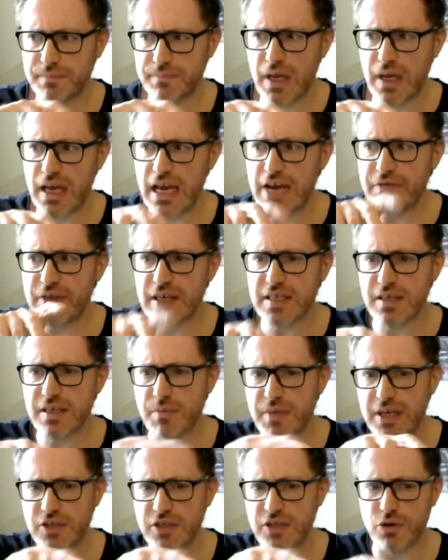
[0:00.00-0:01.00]

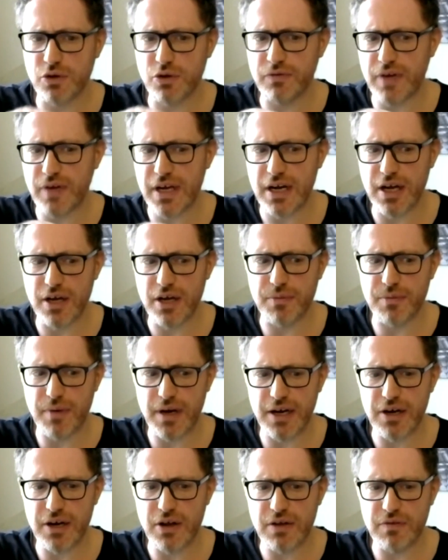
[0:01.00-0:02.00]
sort of,
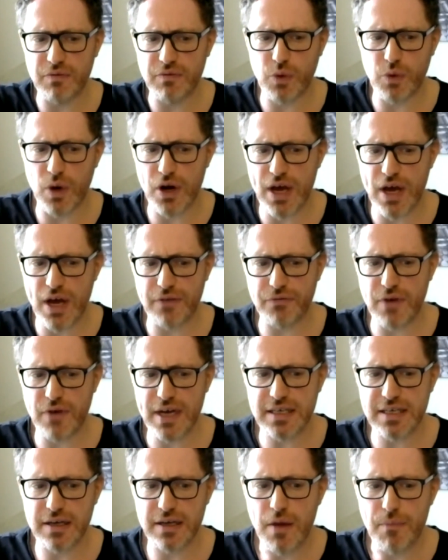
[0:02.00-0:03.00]
I don't even quite know how to
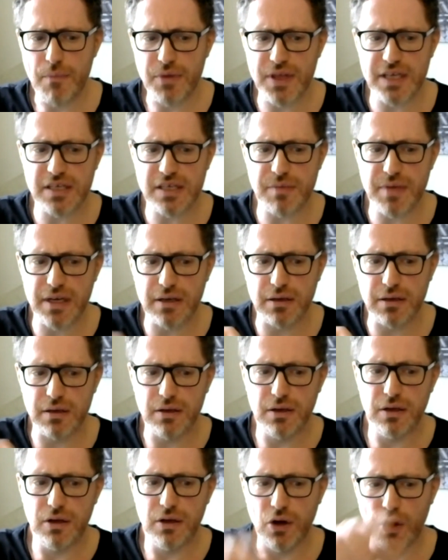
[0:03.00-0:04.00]
phrase it, but there's something
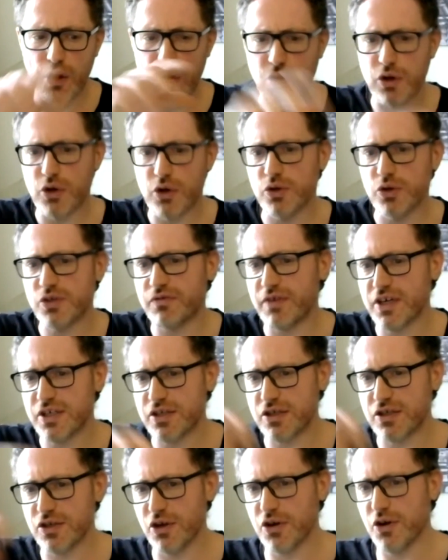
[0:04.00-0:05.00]
Holocaust versus
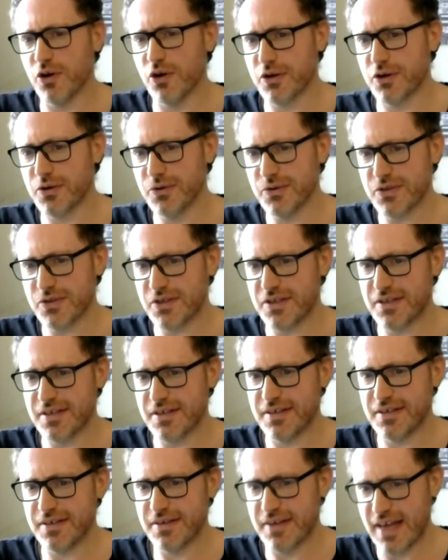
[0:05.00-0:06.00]
non-Holocaust
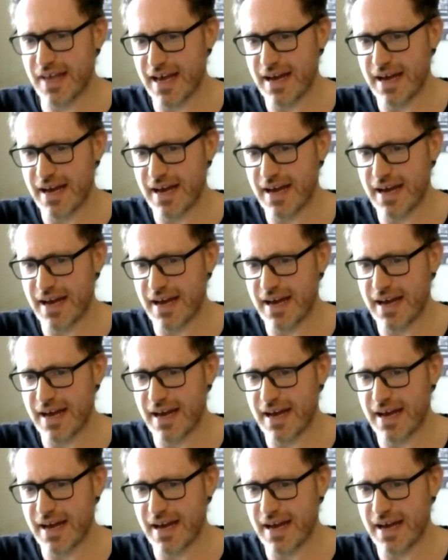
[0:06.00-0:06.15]
there,